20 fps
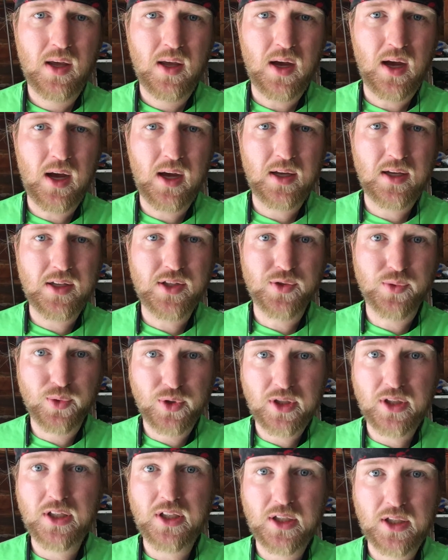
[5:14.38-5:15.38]
Uh, it's
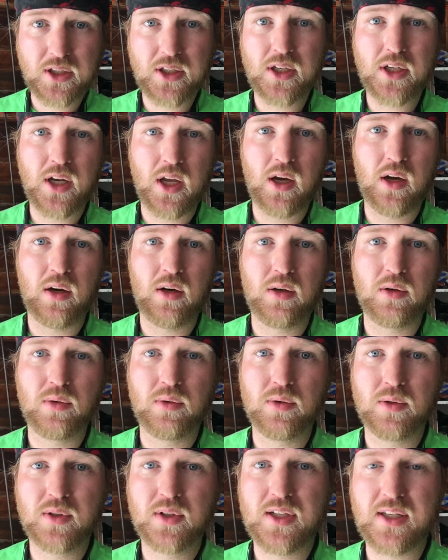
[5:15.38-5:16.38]
really good to
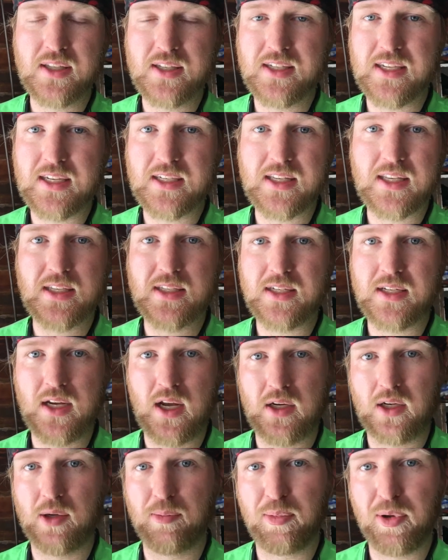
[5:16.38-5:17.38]
know consistency
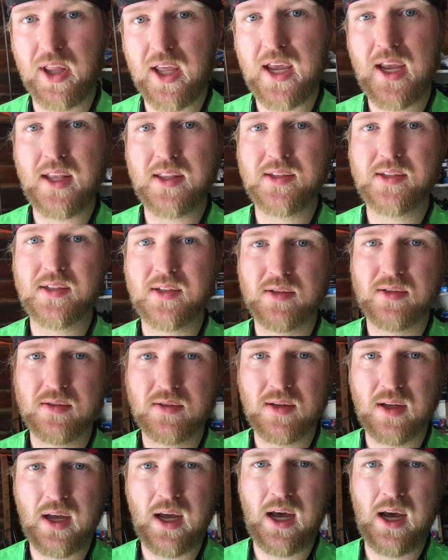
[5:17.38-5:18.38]
on your blades.
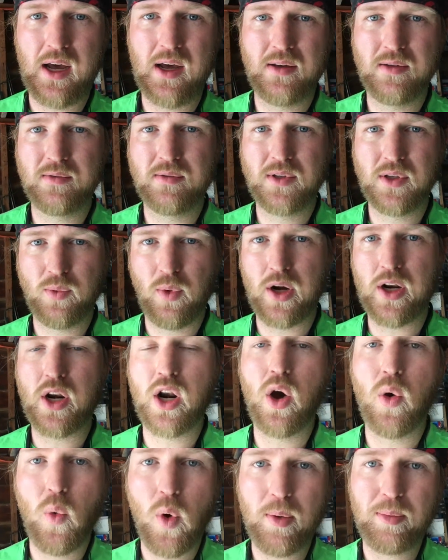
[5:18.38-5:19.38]
Uh, you want to
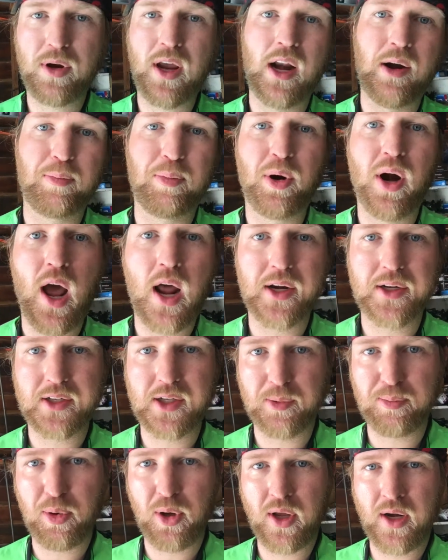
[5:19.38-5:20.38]
know what kind of product
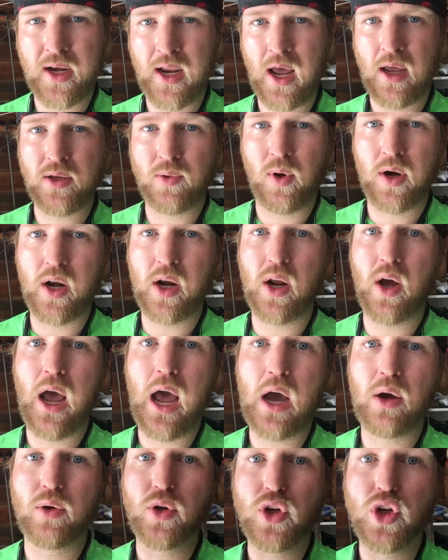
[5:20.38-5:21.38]
you're putting out. You want to know
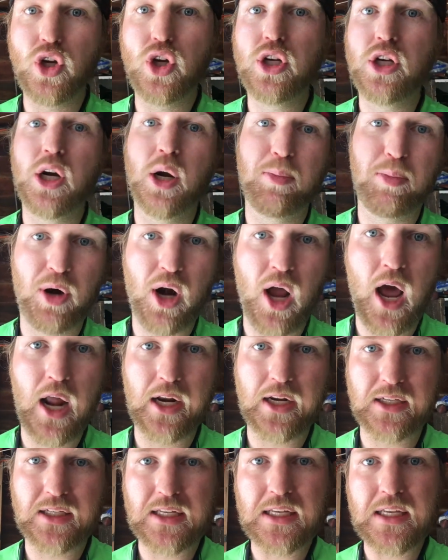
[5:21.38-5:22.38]
how good your
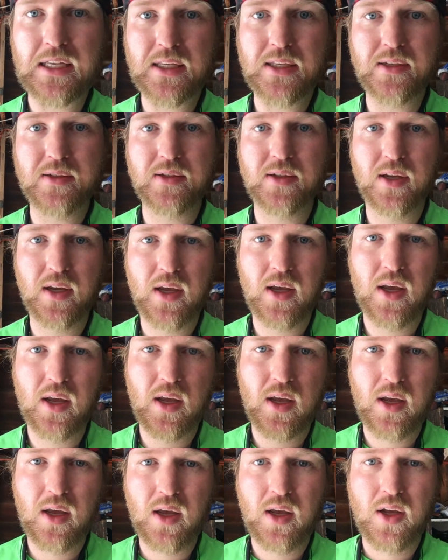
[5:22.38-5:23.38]
product is.
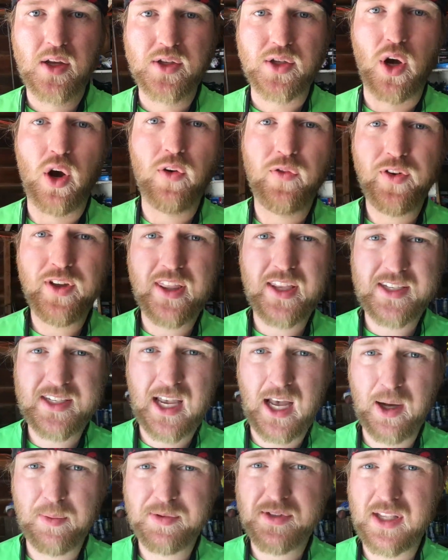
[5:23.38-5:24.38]
So hopefully this
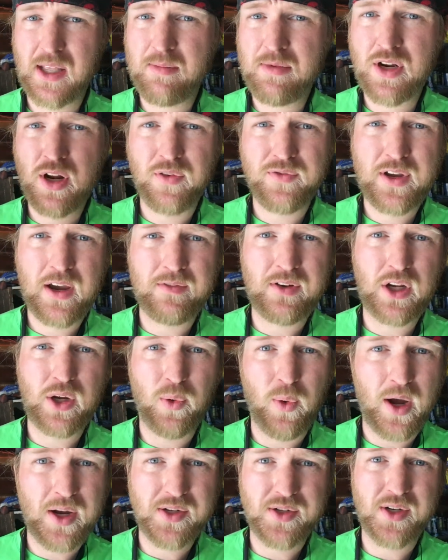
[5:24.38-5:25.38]
helps. Let me know if you have any
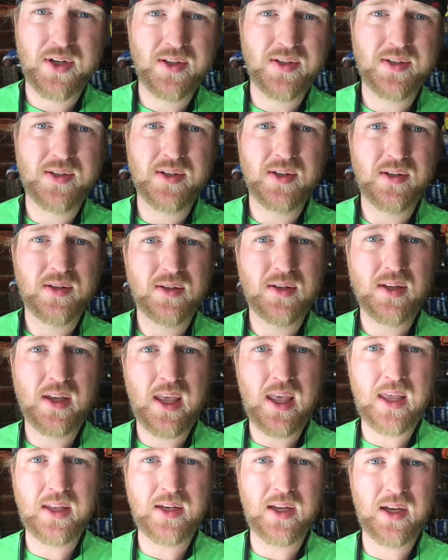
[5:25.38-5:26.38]
questions,
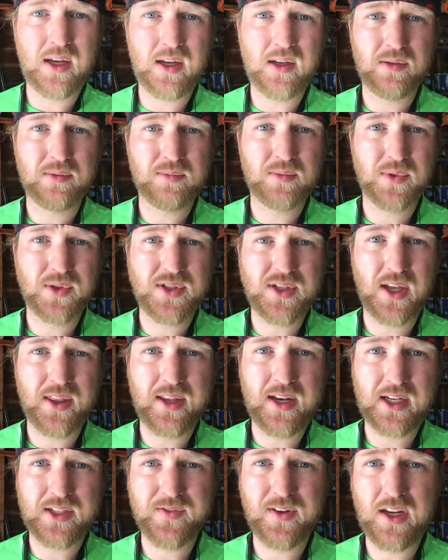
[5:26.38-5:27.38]
and uh, we'll see you on
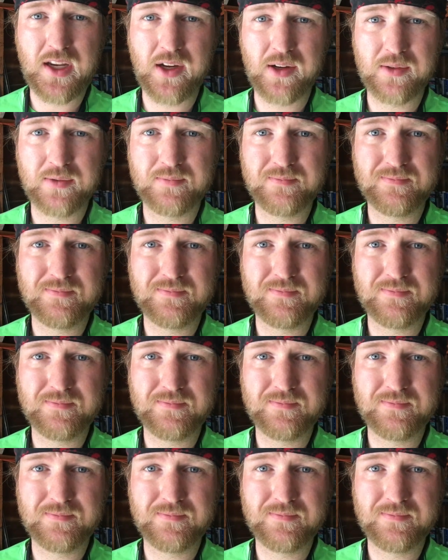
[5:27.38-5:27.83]
the next video.